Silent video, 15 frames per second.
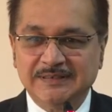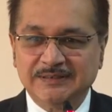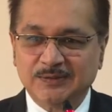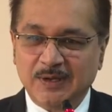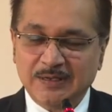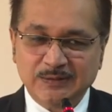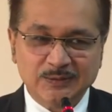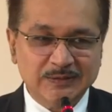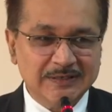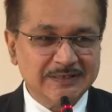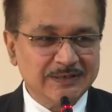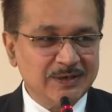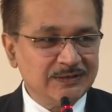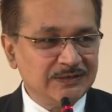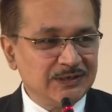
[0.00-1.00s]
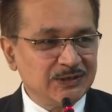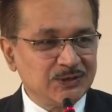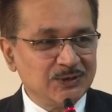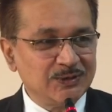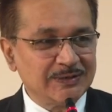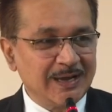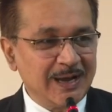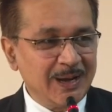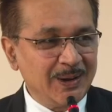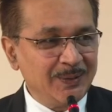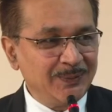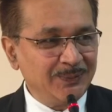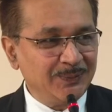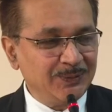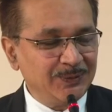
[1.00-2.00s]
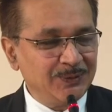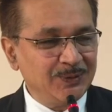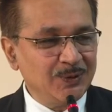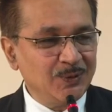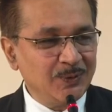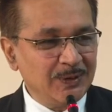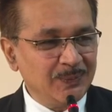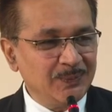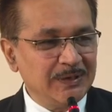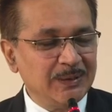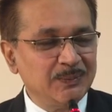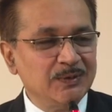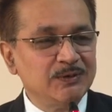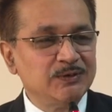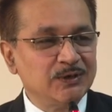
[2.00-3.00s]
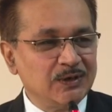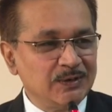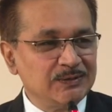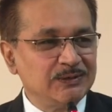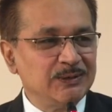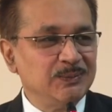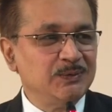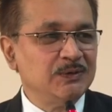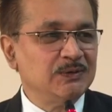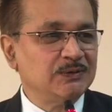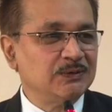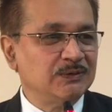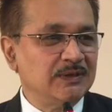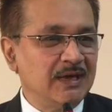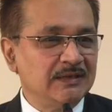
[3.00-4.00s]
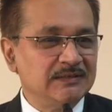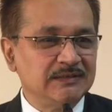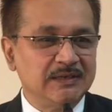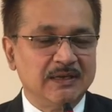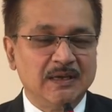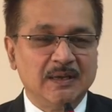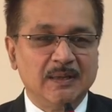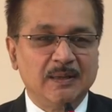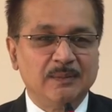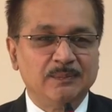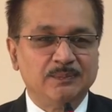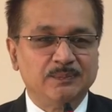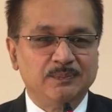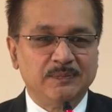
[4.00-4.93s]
Try to discuss issues how you will be able to contribute to that uh,